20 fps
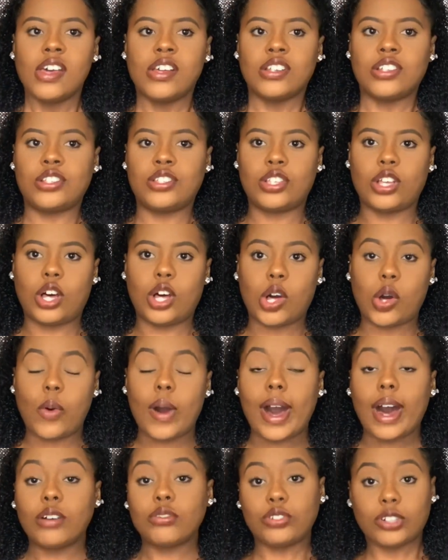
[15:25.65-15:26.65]
So
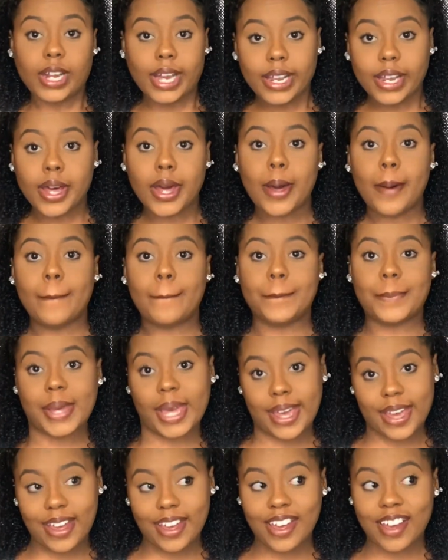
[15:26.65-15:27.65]
I'll try to come
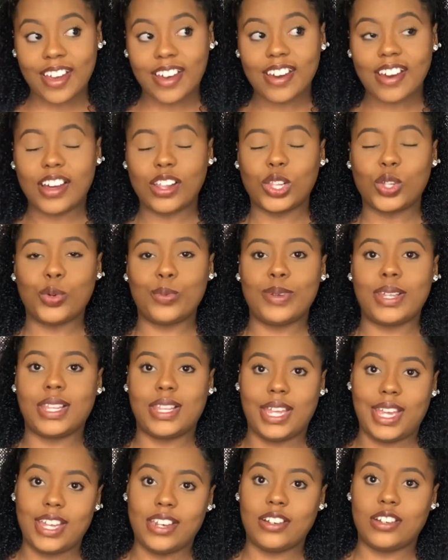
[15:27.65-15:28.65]
back a little bit
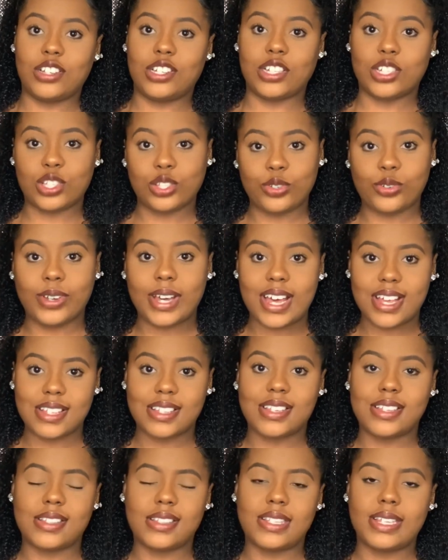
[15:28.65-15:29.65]
later just so you guys
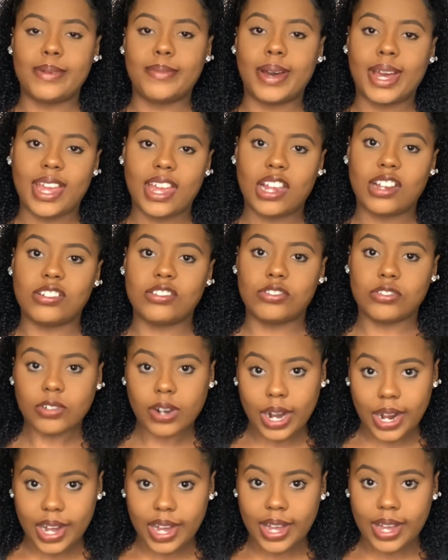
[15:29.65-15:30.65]
can see my hair
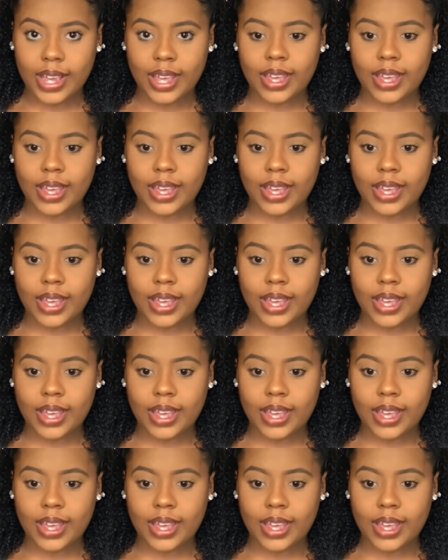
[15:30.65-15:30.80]
dry.